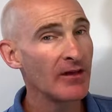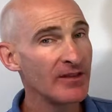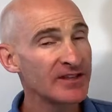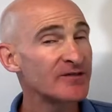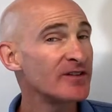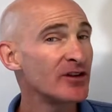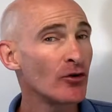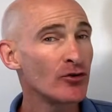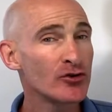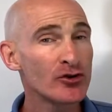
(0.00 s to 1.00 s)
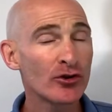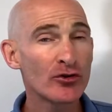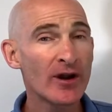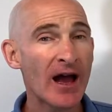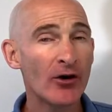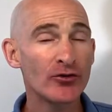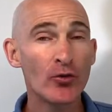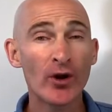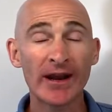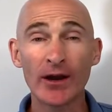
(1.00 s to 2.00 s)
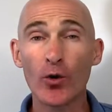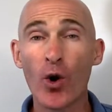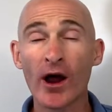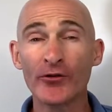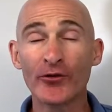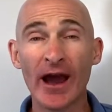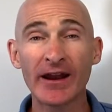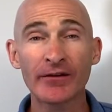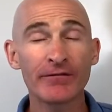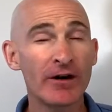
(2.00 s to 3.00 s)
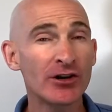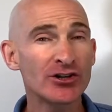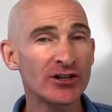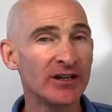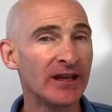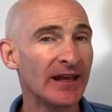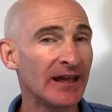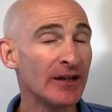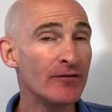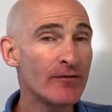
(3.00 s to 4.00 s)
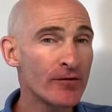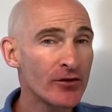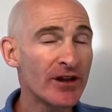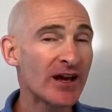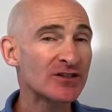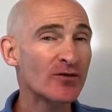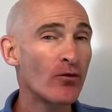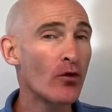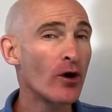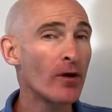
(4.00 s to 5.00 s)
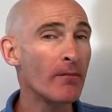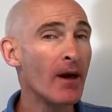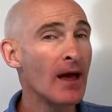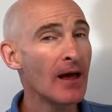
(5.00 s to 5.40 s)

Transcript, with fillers: In this video, you're going to learn how to write a quadratic function in vertex form